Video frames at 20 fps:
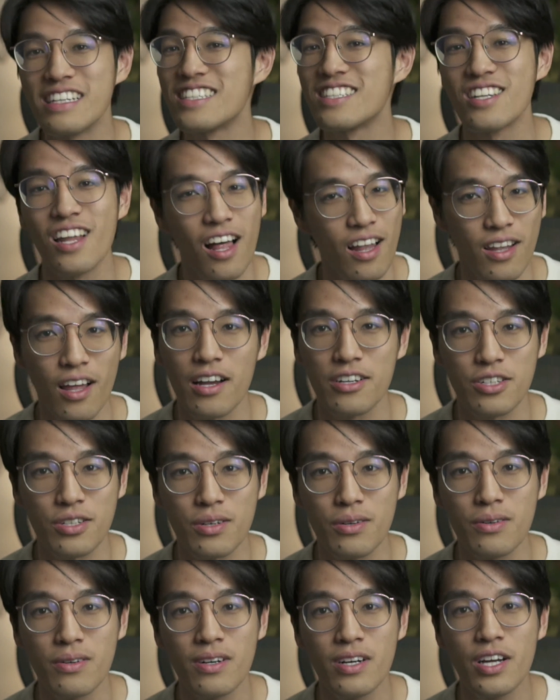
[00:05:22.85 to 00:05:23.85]
It's not
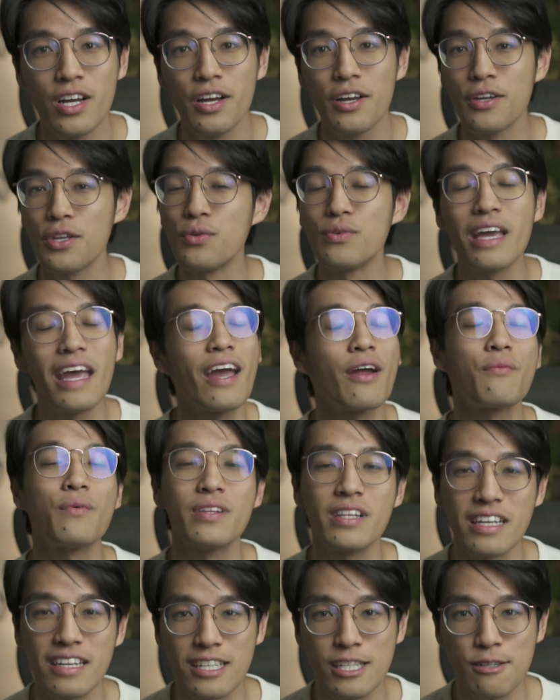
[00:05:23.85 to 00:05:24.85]
logical. You can't
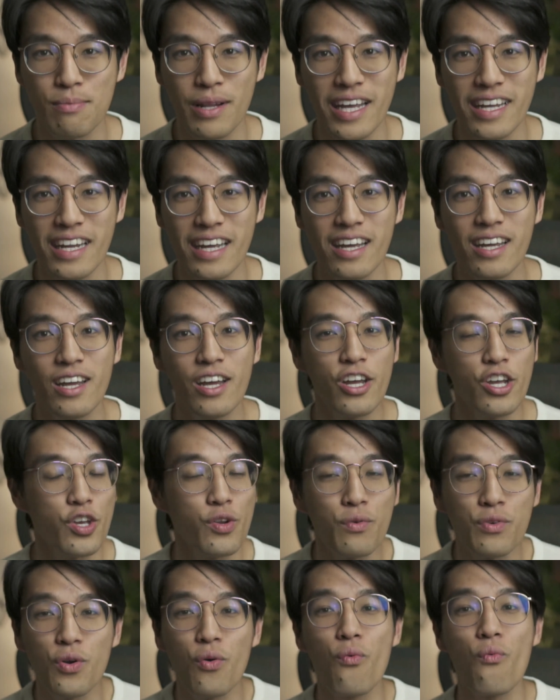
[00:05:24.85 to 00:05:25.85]
really explain it. You
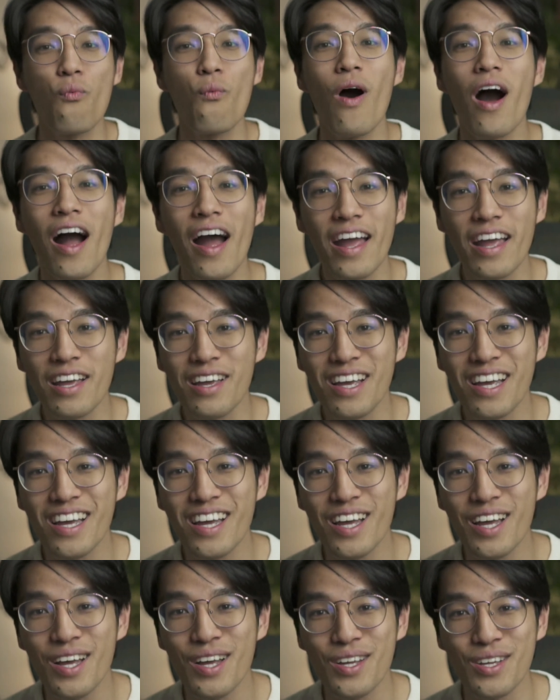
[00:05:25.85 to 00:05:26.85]
don't know why
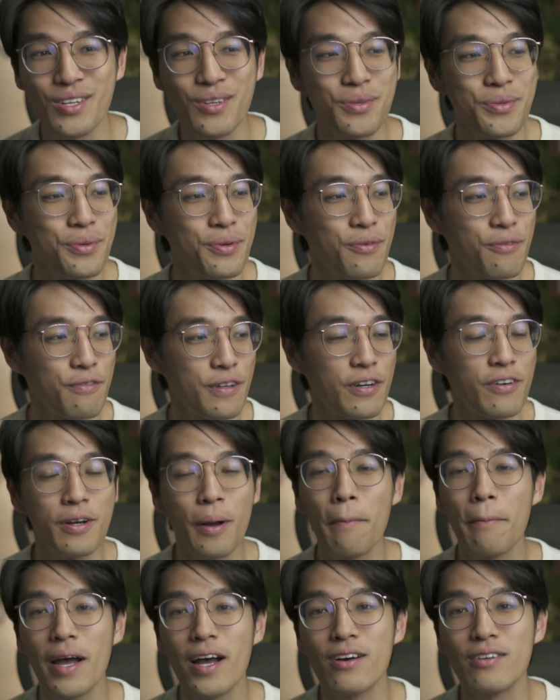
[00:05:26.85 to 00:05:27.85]
you feel
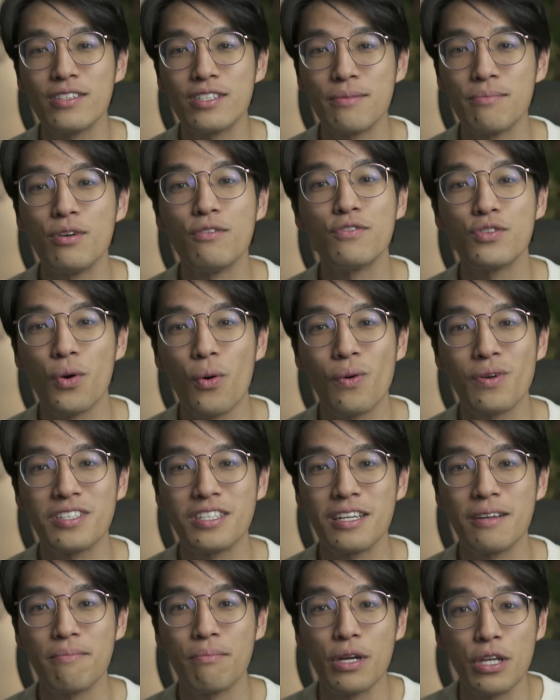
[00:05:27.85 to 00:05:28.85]
compelled to move
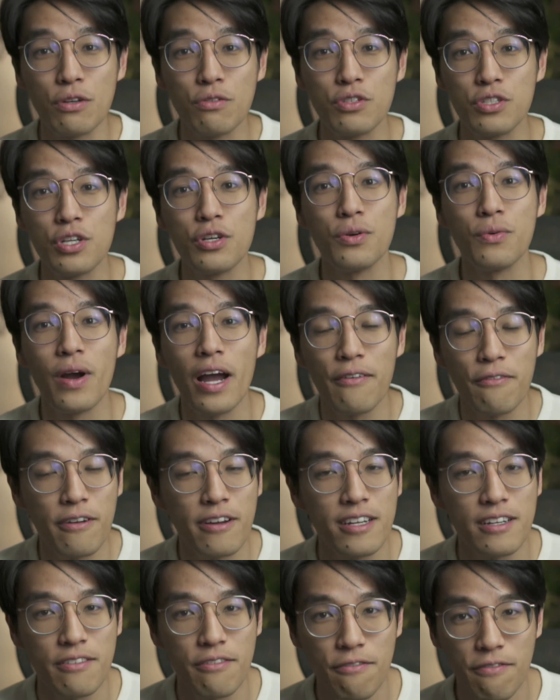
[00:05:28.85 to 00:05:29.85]
towards it, but you do.
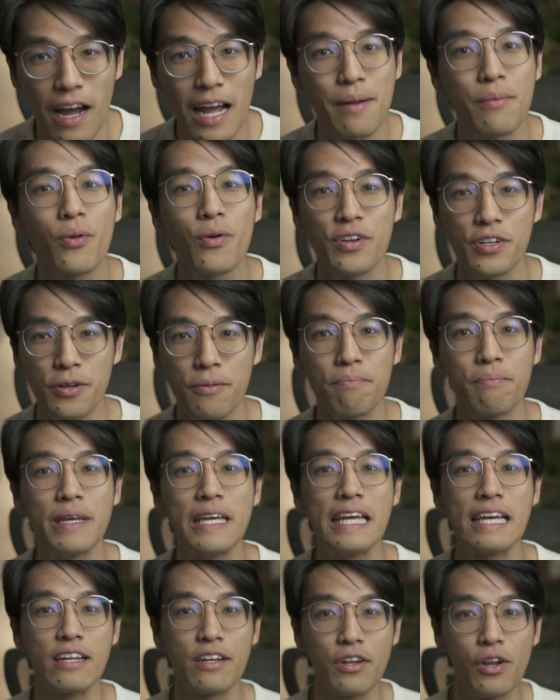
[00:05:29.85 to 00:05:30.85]
Every fiber in your
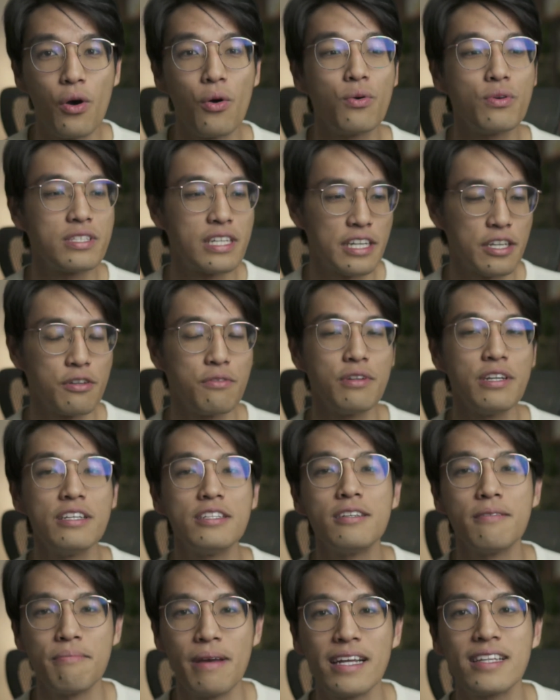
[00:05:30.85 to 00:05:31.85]
being knows that you
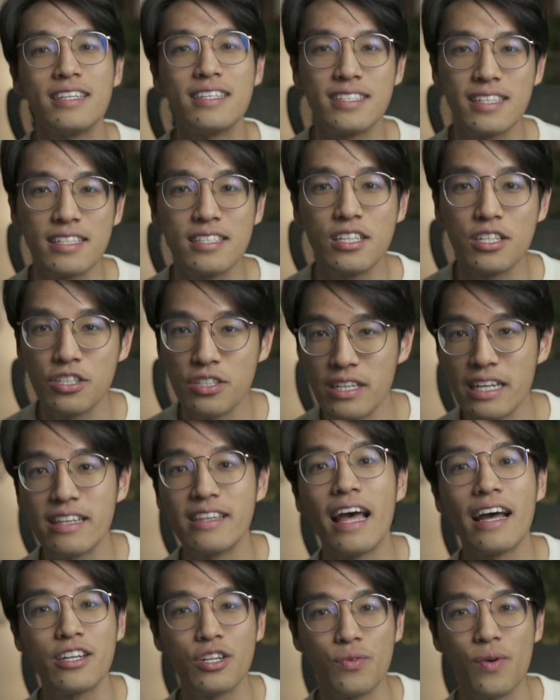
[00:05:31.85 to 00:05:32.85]
need to make this decision
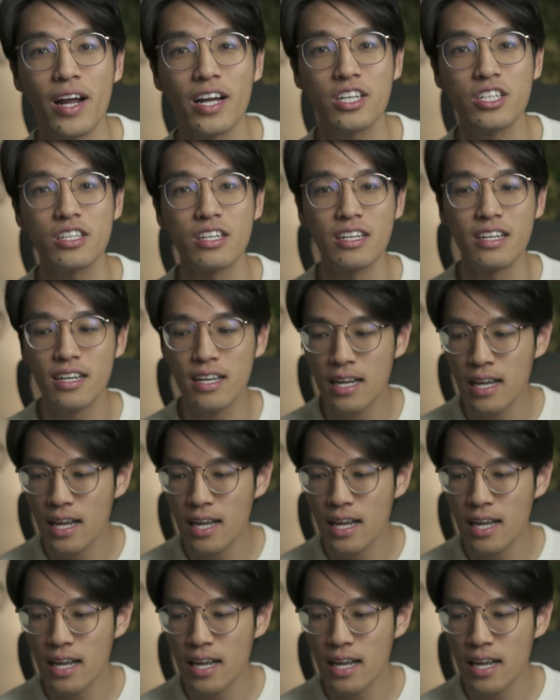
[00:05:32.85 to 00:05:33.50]
in that direction.